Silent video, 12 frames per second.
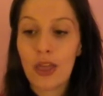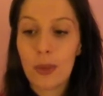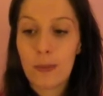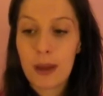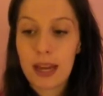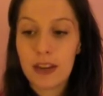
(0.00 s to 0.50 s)
the
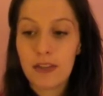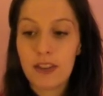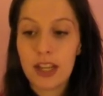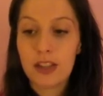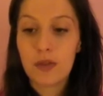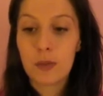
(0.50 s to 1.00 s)

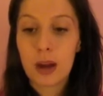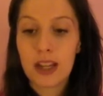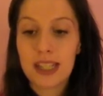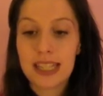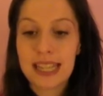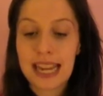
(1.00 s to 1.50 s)
benefits from
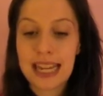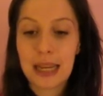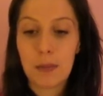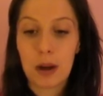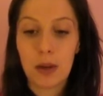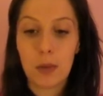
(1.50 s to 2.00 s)

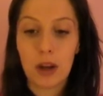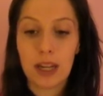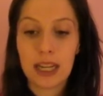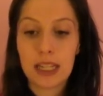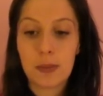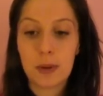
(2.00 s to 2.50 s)
undertaking my
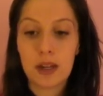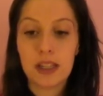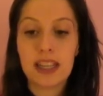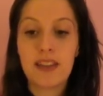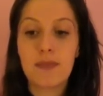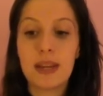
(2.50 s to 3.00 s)
work
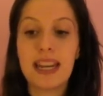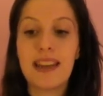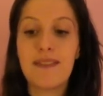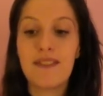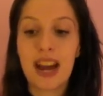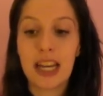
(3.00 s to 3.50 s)
experience have been
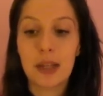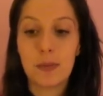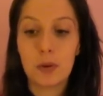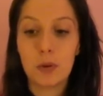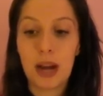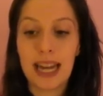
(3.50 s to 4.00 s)

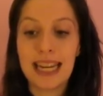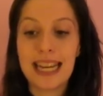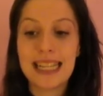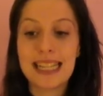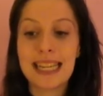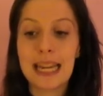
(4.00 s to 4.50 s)
invaluable, and it
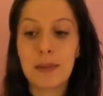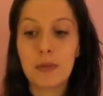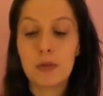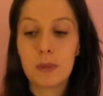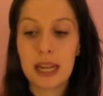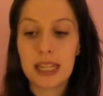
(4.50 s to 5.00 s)
has
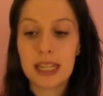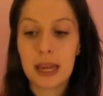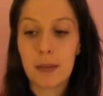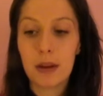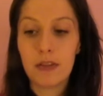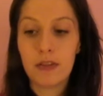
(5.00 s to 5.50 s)
enabled me to
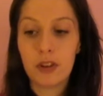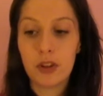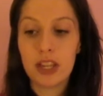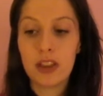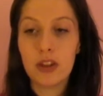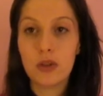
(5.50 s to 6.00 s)
get my
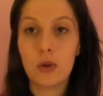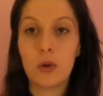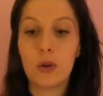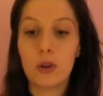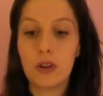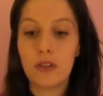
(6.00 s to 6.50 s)
foot in the
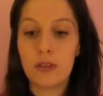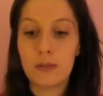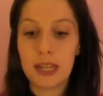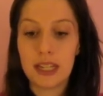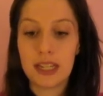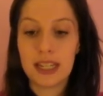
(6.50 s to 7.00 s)
door of the
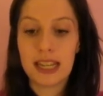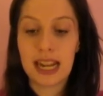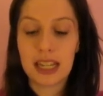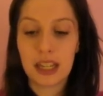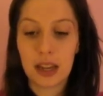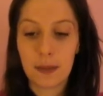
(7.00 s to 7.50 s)
media
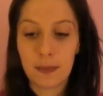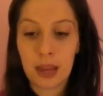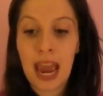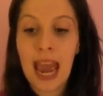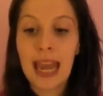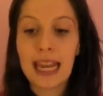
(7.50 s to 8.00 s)
sector.
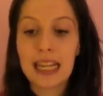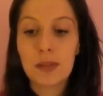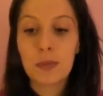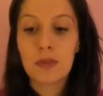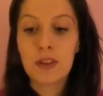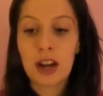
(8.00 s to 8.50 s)
It has
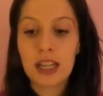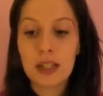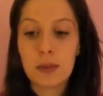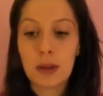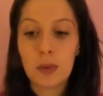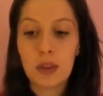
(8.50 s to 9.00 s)

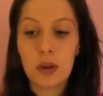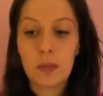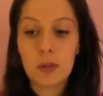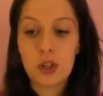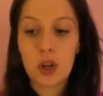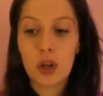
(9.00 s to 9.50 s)
provided me with the
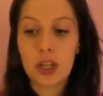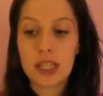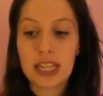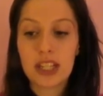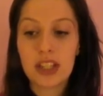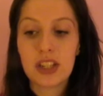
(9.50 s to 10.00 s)

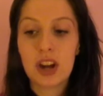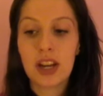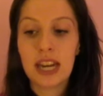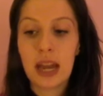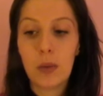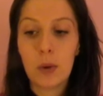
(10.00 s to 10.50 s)
opportunity to start
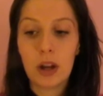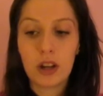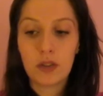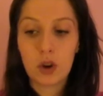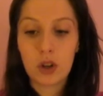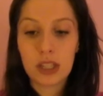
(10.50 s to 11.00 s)
a network
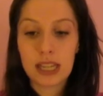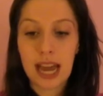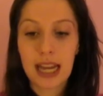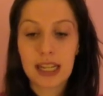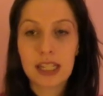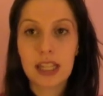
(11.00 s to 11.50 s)
of
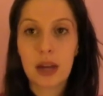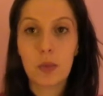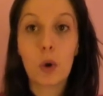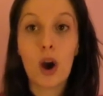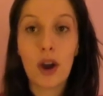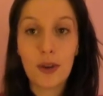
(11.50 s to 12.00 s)
contacts that
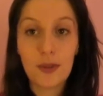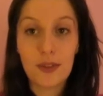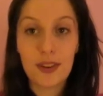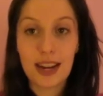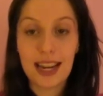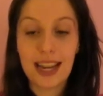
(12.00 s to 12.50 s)
will
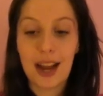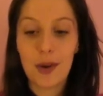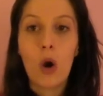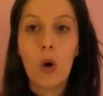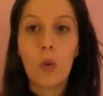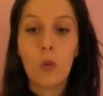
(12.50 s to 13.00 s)
hopefully
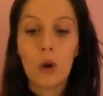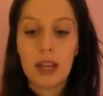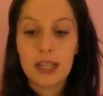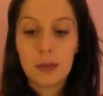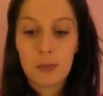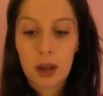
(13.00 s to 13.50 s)
help.
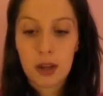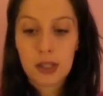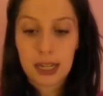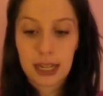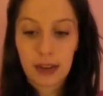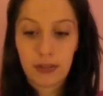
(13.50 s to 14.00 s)
What is most
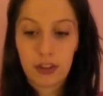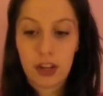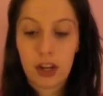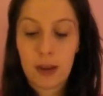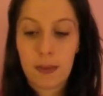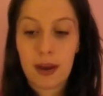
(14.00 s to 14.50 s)

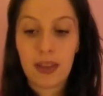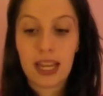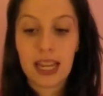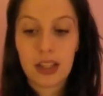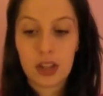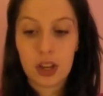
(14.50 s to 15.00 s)
significant about the
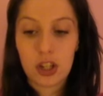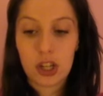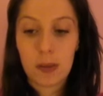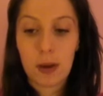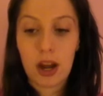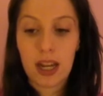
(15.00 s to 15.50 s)

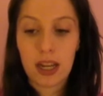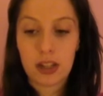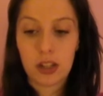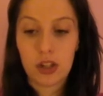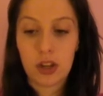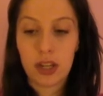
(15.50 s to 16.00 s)
internship I
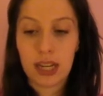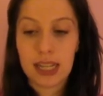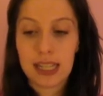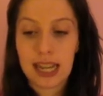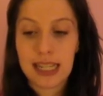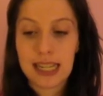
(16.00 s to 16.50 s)
undertook
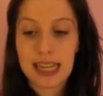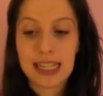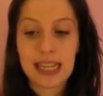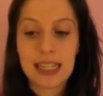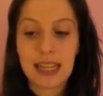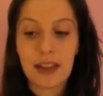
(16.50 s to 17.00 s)
is that
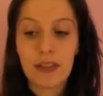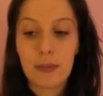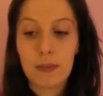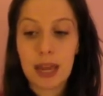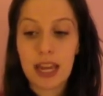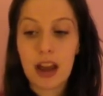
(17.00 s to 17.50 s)
it has
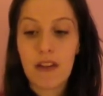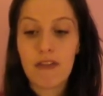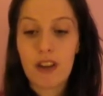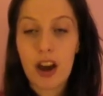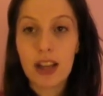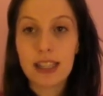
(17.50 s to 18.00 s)
given me a
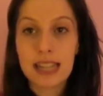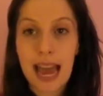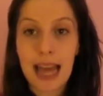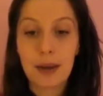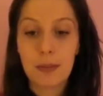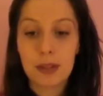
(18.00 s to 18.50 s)

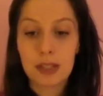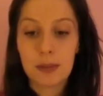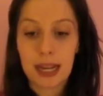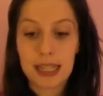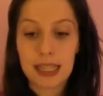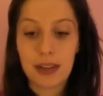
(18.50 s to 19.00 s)
first-hand
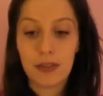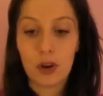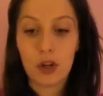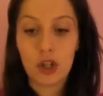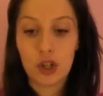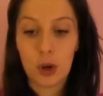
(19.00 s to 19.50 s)
perspective
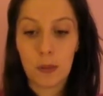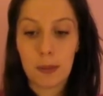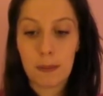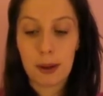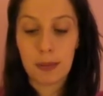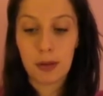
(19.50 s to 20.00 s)
on a job
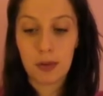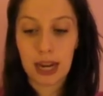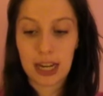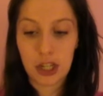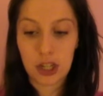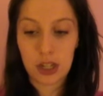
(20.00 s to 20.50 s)
in public
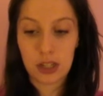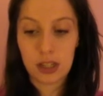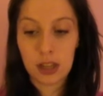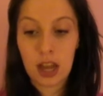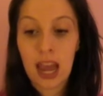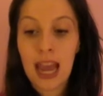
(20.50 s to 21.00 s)

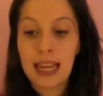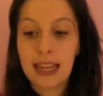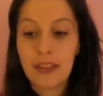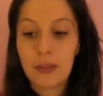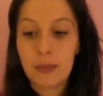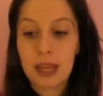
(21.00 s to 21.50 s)
relations,
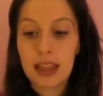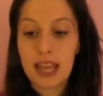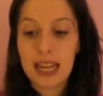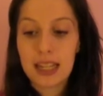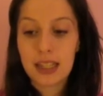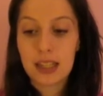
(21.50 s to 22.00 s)
giving me
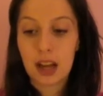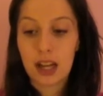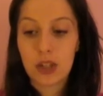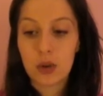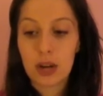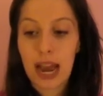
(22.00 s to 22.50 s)
the
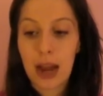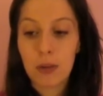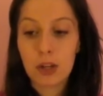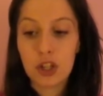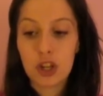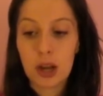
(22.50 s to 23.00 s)
insight on how
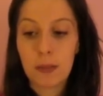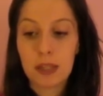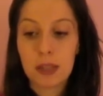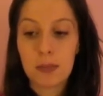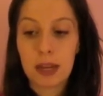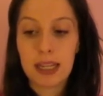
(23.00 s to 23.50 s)
much time
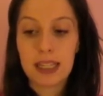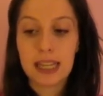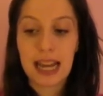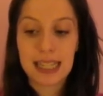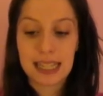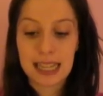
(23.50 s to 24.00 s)
is spent
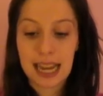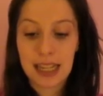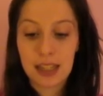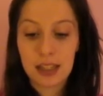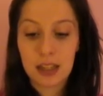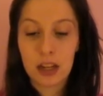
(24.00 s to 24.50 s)
at a
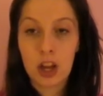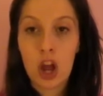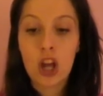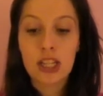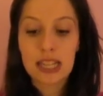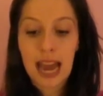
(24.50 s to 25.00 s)
desk
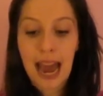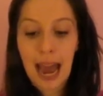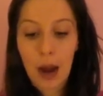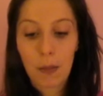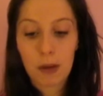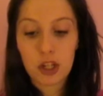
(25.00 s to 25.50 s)
to
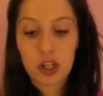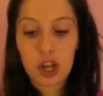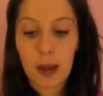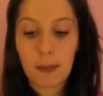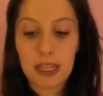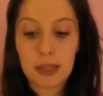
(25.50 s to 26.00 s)
how much
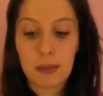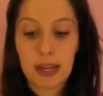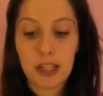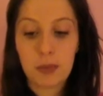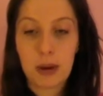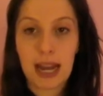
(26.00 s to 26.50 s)
time is
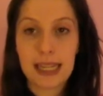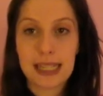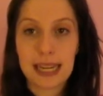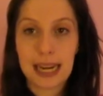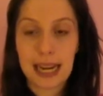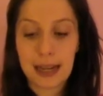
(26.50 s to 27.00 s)
spent
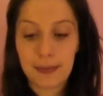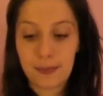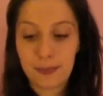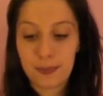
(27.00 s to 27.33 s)
practically.